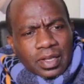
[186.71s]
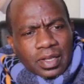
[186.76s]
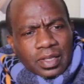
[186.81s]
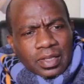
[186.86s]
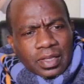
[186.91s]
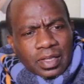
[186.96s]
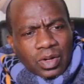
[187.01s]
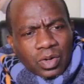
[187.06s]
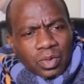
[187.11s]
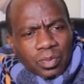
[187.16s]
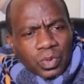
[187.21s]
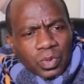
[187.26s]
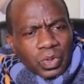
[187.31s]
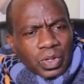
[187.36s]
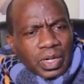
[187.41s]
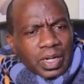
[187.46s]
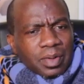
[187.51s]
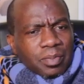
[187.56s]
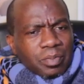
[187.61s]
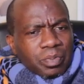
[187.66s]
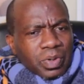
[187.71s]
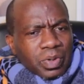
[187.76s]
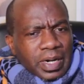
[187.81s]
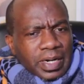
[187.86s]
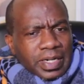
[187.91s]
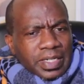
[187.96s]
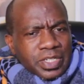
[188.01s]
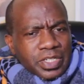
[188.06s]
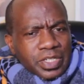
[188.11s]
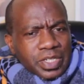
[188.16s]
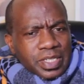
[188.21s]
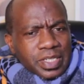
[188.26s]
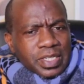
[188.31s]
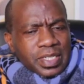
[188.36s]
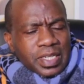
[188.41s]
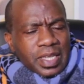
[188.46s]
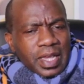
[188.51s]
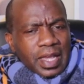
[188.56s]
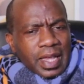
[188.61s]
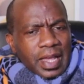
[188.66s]
the lobola
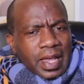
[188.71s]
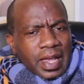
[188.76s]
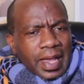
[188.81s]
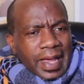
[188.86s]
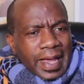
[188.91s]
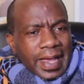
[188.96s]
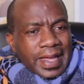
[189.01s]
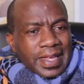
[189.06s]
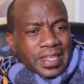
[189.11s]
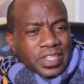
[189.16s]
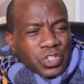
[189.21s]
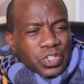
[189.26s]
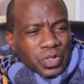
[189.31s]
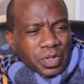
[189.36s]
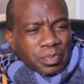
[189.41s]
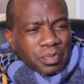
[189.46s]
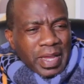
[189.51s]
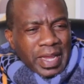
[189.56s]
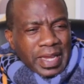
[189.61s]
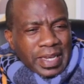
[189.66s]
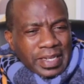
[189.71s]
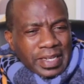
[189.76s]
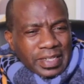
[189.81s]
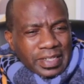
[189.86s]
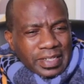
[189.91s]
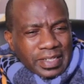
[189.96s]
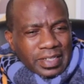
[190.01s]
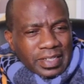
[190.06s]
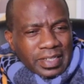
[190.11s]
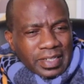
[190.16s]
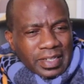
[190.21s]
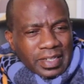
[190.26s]
practice has remained.